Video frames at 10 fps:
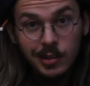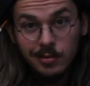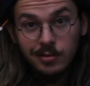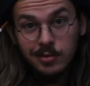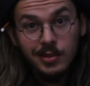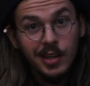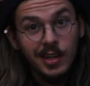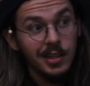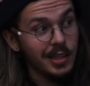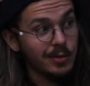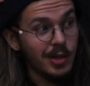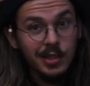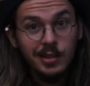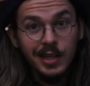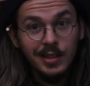you, you guys want to
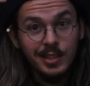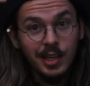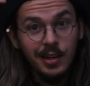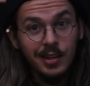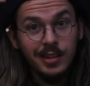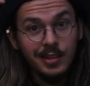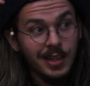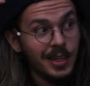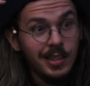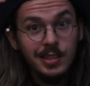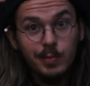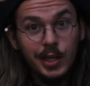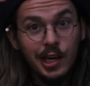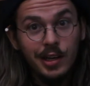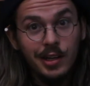go down this hill? This
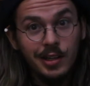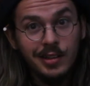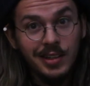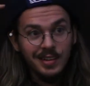big hill.